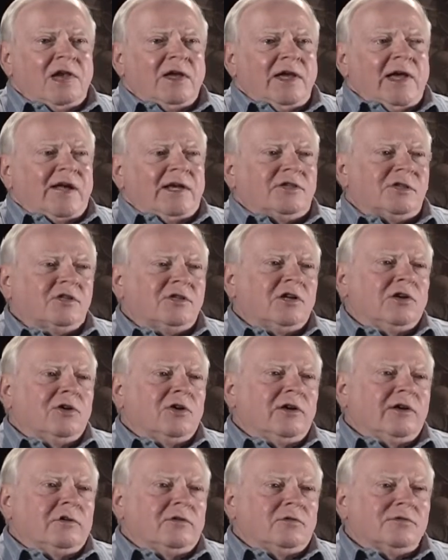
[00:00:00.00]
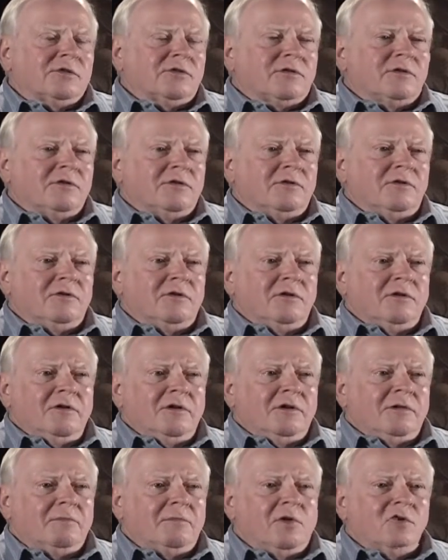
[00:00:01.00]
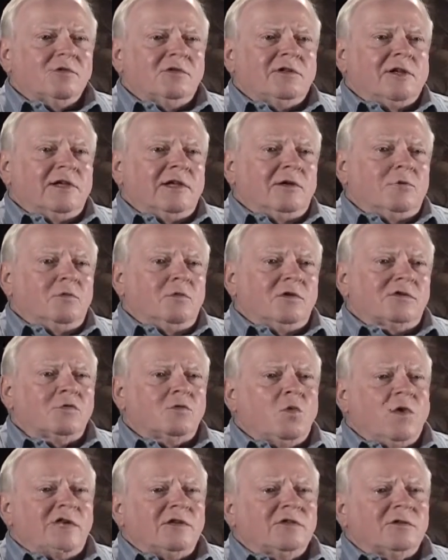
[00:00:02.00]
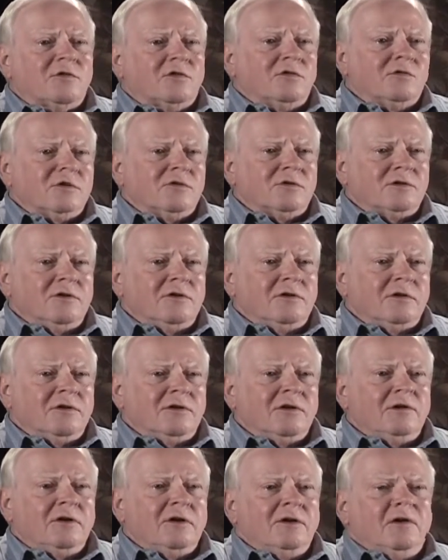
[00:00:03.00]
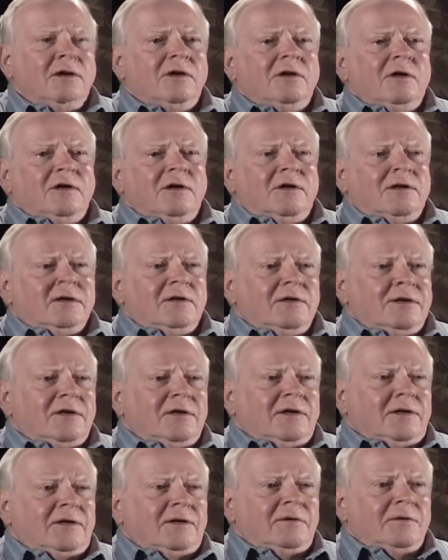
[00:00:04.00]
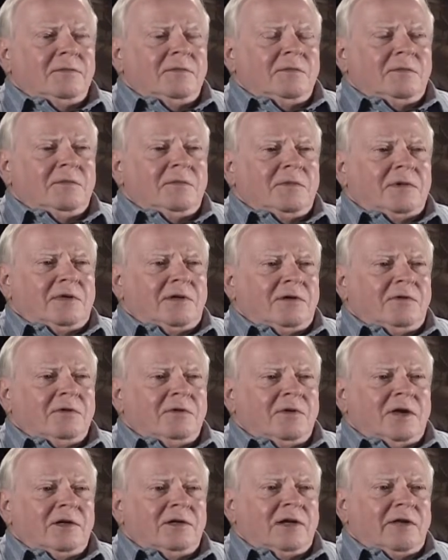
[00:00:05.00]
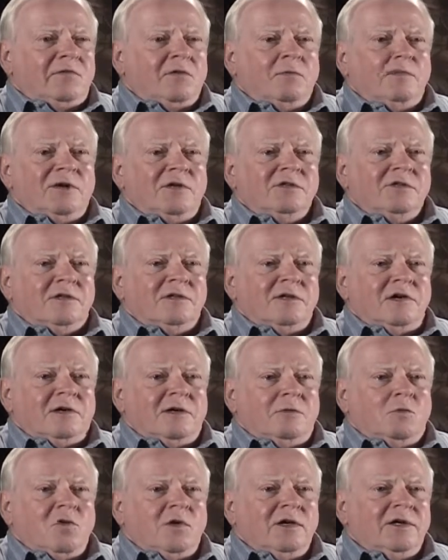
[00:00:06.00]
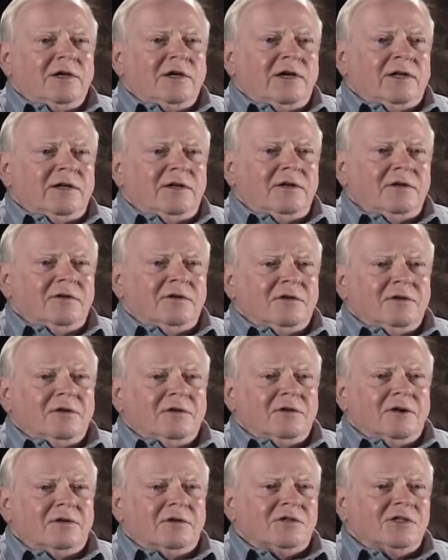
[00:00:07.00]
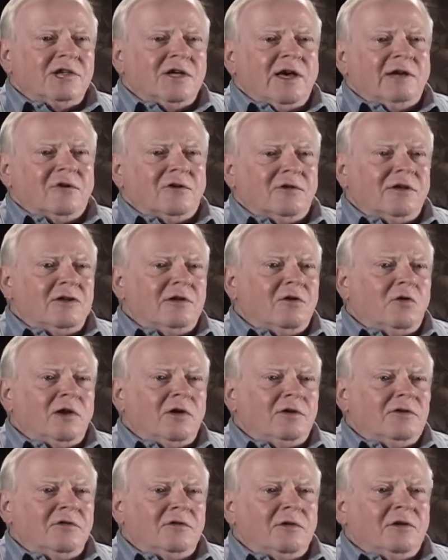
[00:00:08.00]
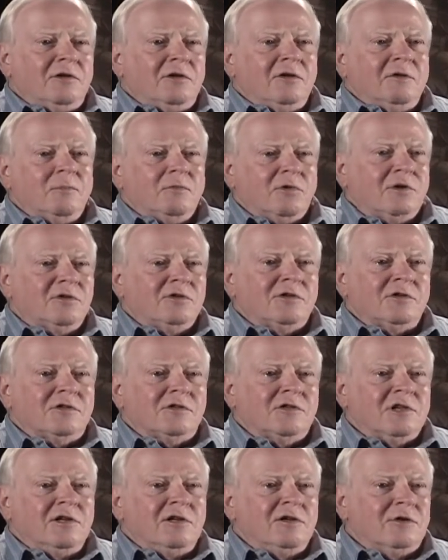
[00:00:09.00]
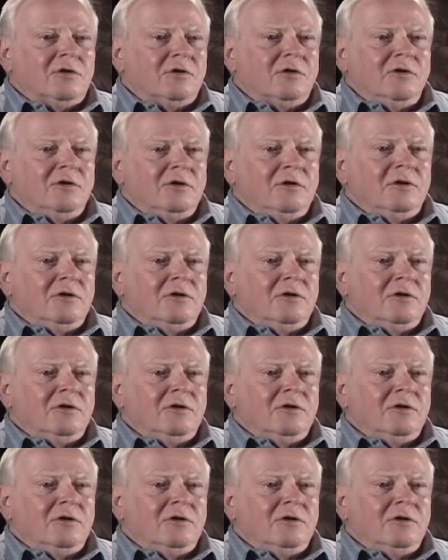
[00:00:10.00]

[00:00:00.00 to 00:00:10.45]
they had serials. Mostly it was Westerns. Uh, I, I never missed a weekend on Saturday going to the Princess Theater.